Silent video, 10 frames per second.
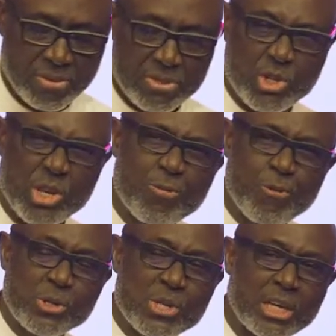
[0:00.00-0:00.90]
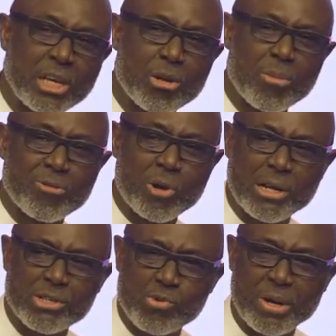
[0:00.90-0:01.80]
Say, seek first the kingdom of God
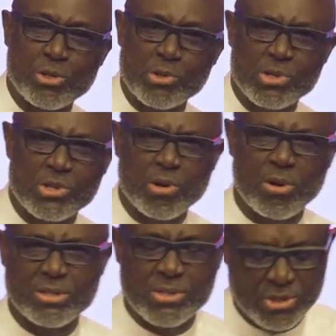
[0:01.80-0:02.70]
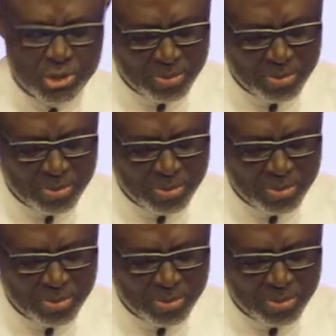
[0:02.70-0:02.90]
and his righteousness, and all these things